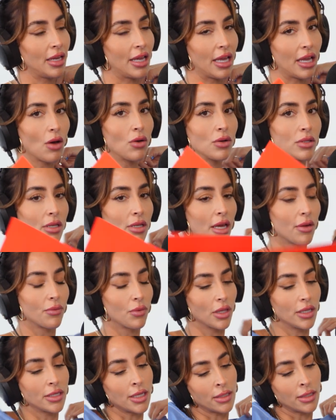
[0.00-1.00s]

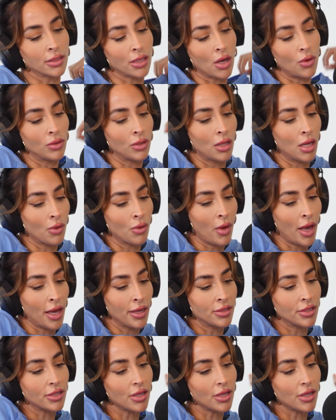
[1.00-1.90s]
It really does go a long way.